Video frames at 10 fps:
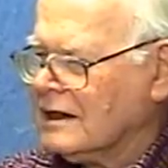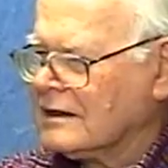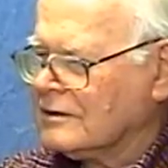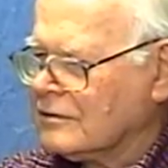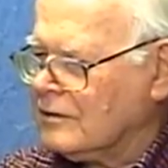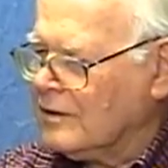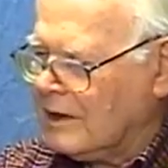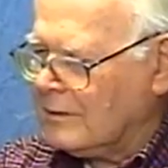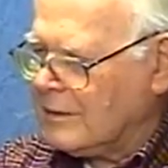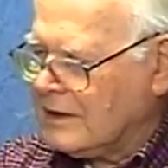can grow
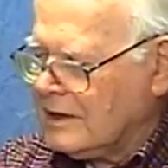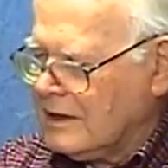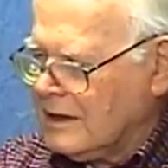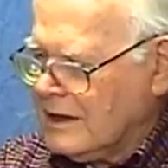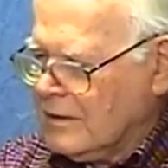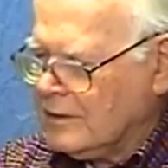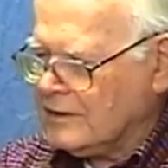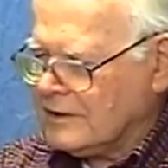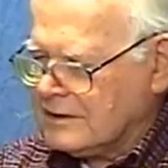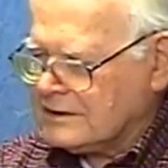up with
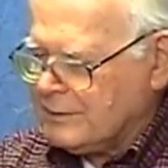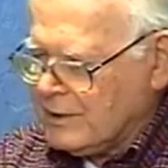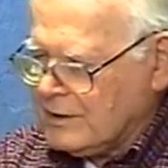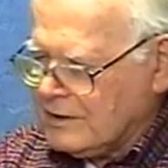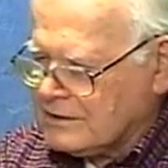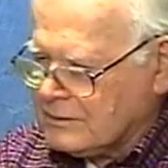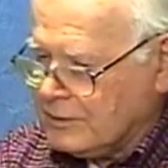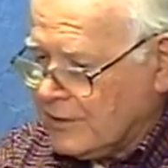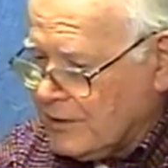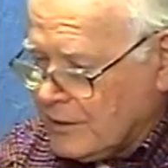an experience
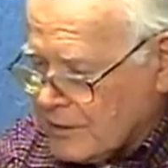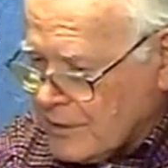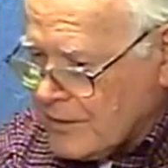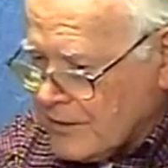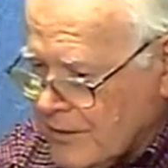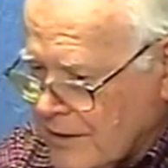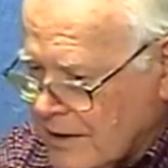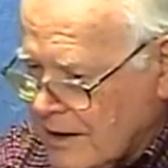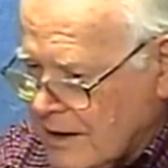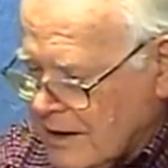with the earth,
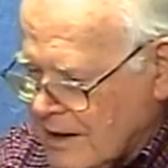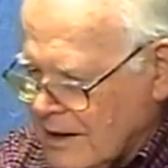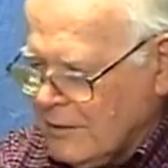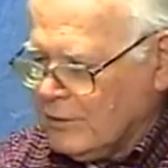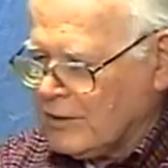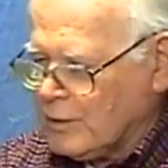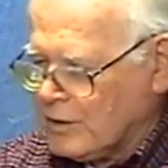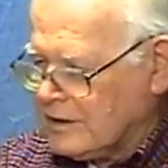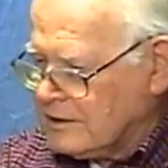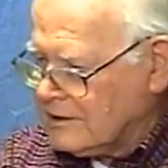with
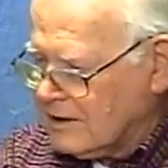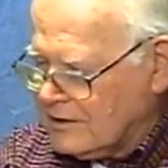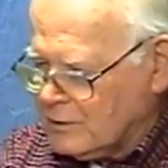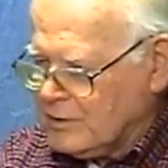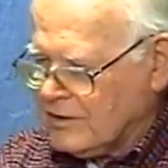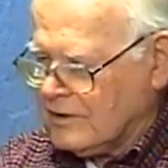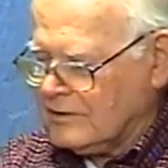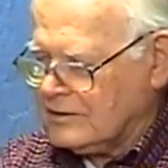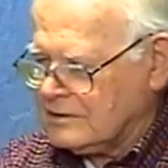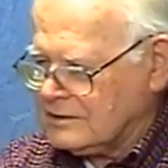working together with
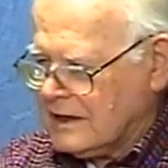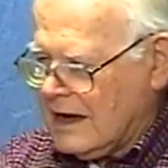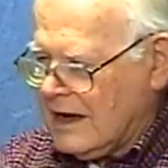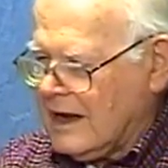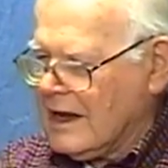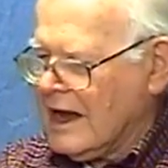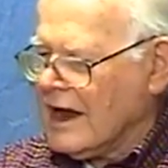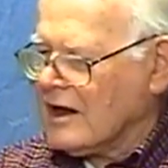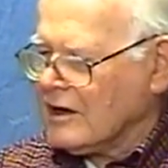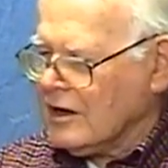others,
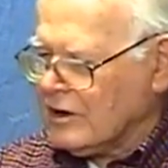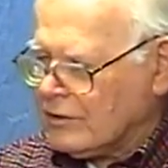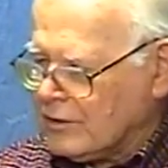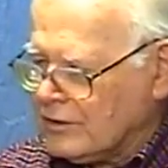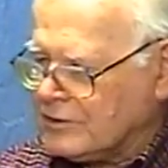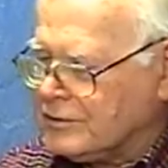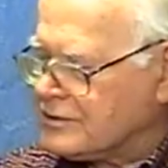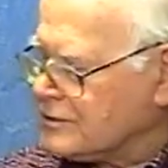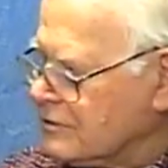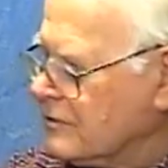in order to
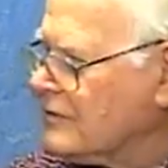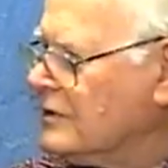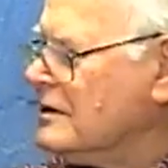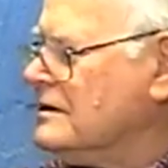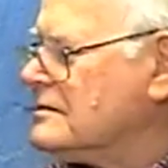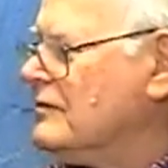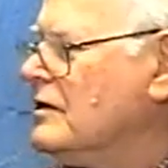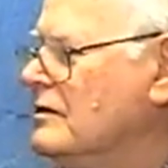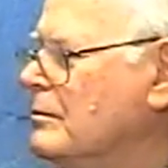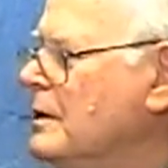serve the needs of
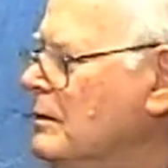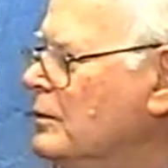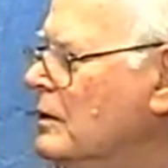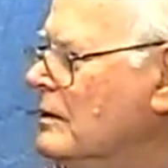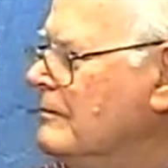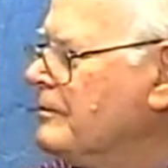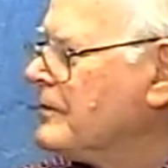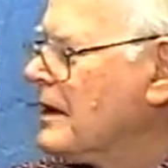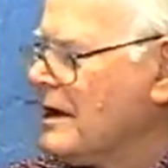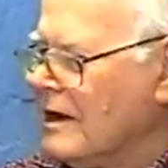other people,
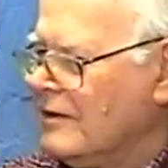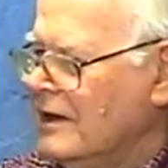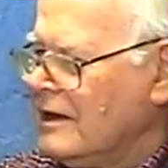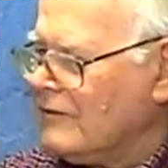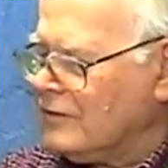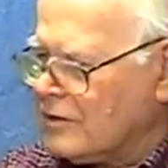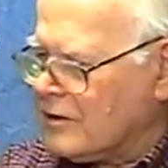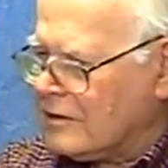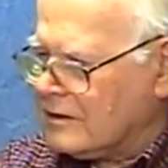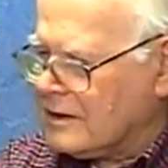they have
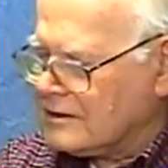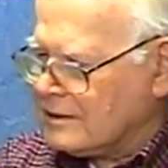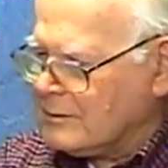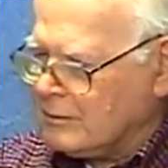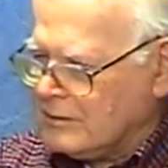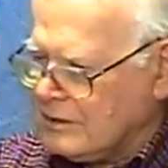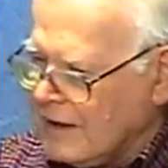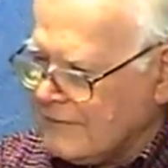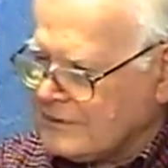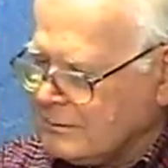learned some of
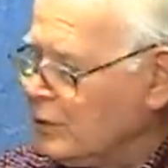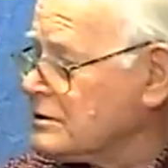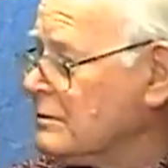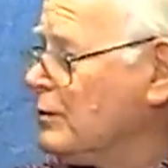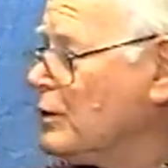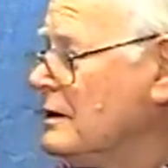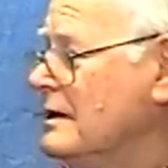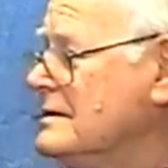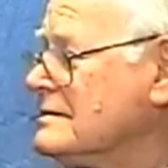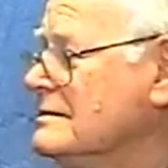life's most important
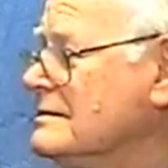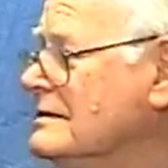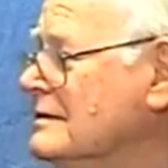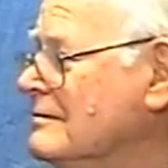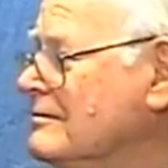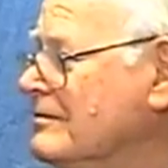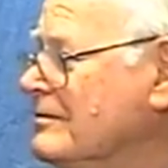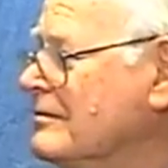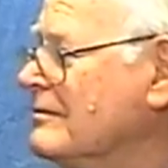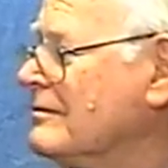lessons. I think
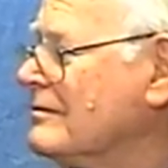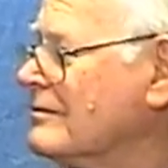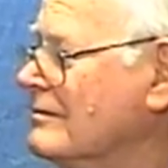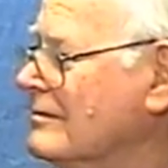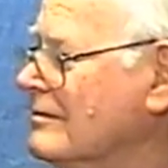so too. Mm-hmm.